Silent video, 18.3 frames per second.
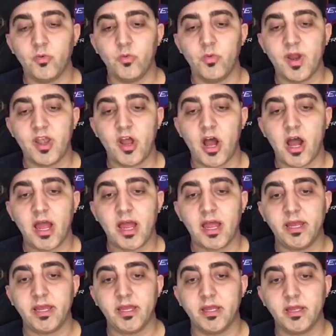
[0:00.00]
that when
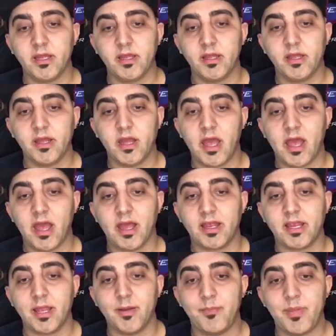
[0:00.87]
I
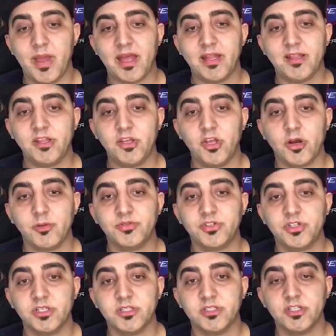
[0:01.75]
uh, compared the
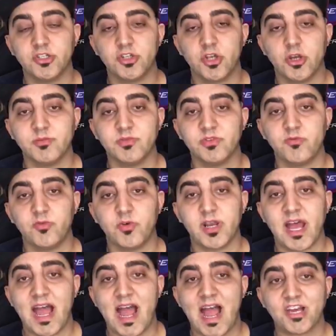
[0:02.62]
options in terms
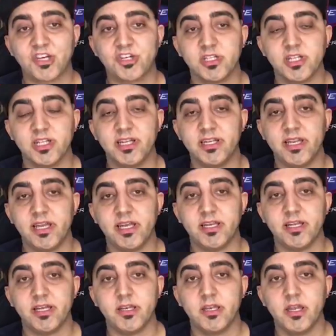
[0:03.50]
of what I actually
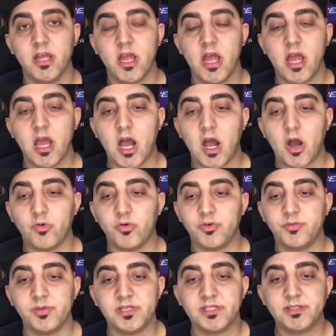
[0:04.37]
needed,
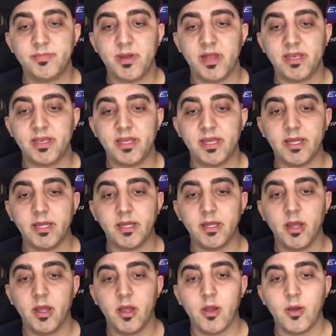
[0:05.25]
I would be
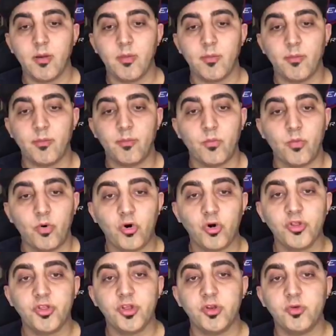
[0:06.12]
spending
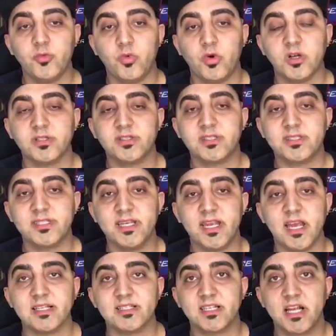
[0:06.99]
more than what
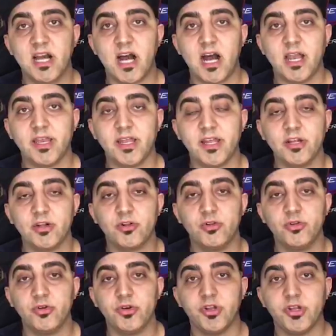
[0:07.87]
CS Cart
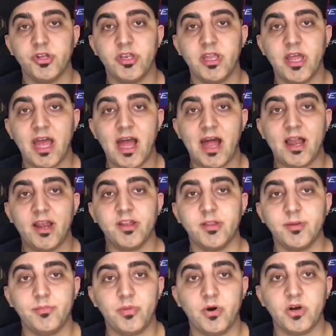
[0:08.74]
included
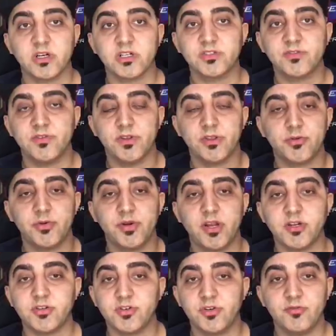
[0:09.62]
out of the box for
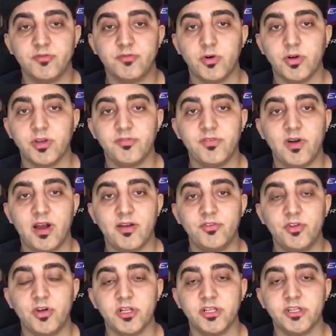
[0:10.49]

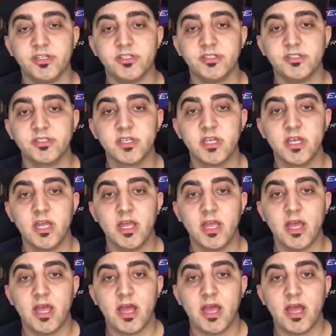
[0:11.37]
$345